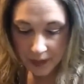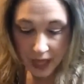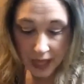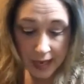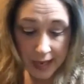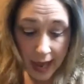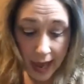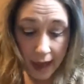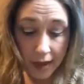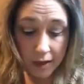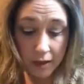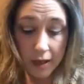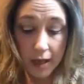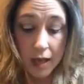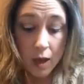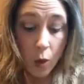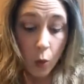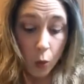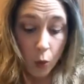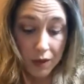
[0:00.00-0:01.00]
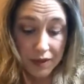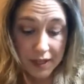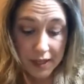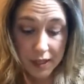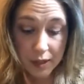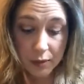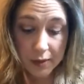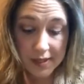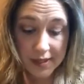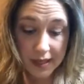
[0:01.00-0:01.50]
Now, what they
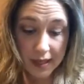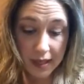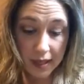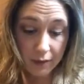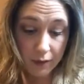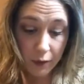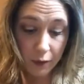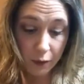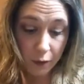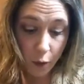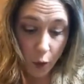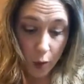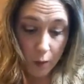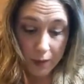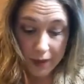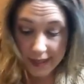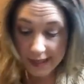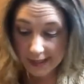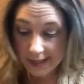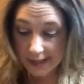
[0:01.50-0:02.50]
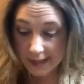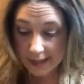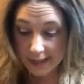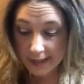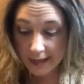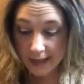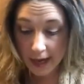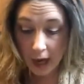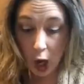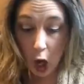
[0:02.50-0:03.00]
do is they give you 4 pieces
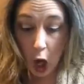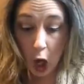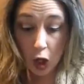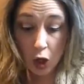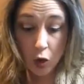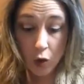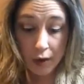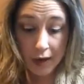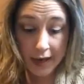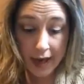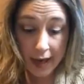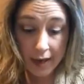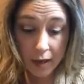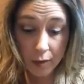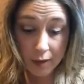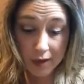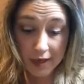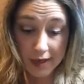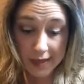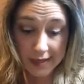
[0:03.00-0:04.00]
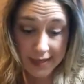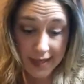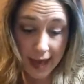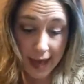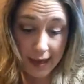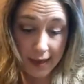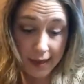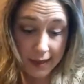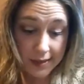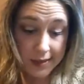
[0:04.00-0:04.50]
that all go together within a
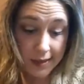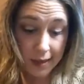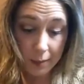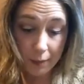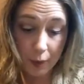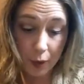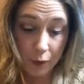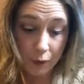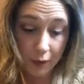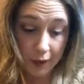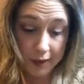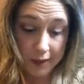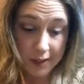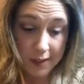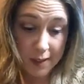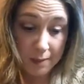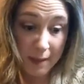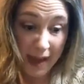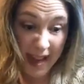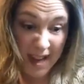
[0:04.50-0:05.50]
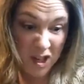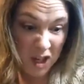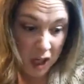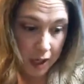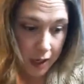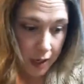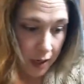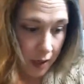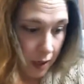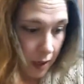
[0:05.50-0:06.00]
set. It's like perfect, it's magic.
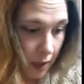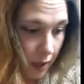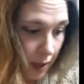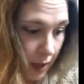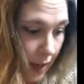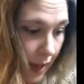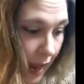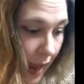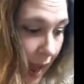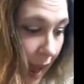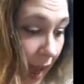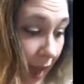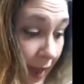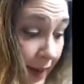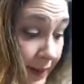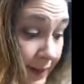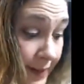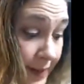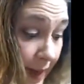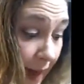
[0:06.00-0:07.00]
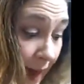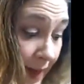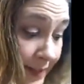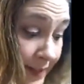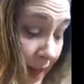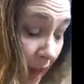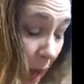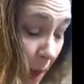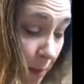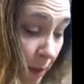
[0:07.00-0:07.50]
And on
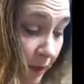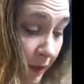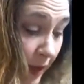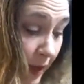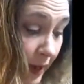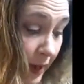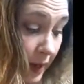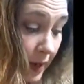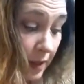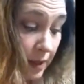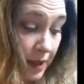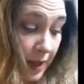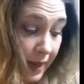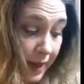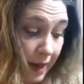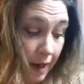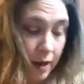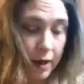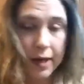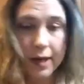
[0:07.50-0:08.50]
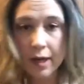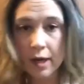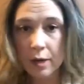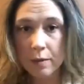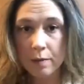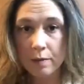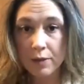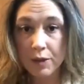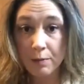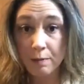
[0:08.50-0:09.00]
top of it, they are
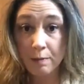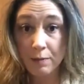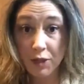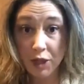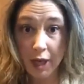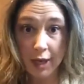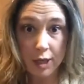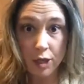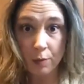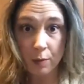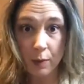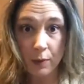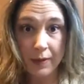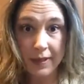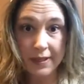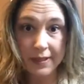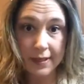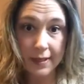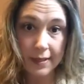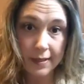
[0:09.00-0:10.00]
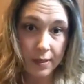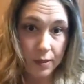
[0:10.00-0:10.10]
interchangeable pieces.